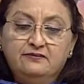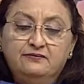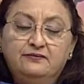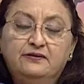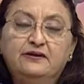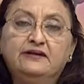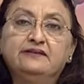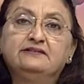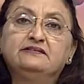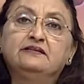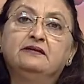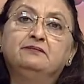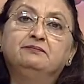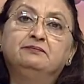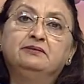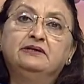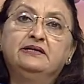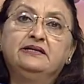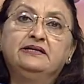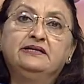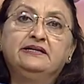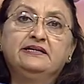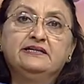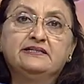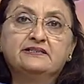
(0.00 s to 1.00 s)
For
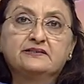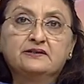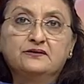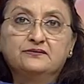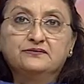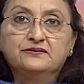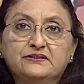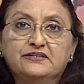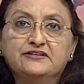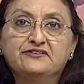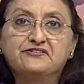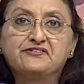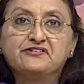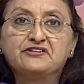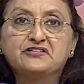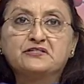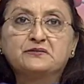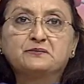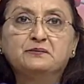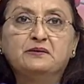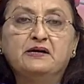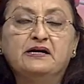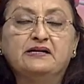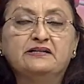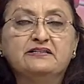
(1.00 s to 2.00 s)
example, in case
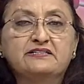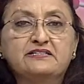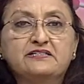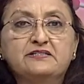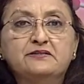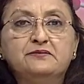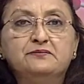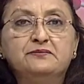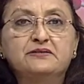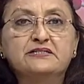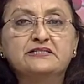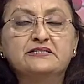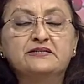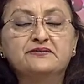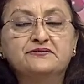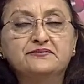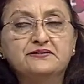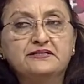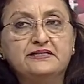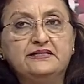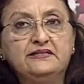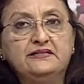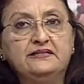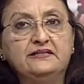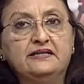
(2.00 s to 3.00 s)
citrus plants, you must have
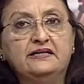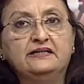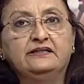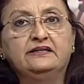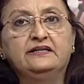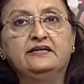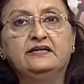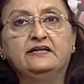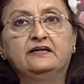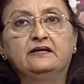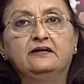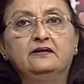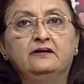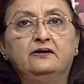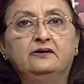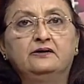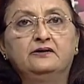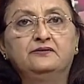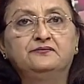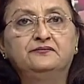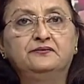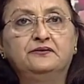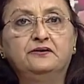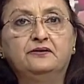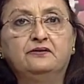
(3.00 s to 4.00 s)
seen that there are a
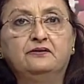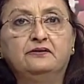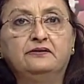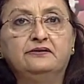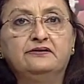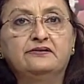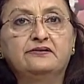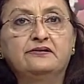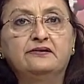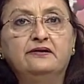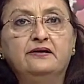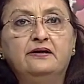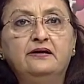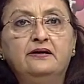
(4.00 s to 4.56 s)
lot of thorns.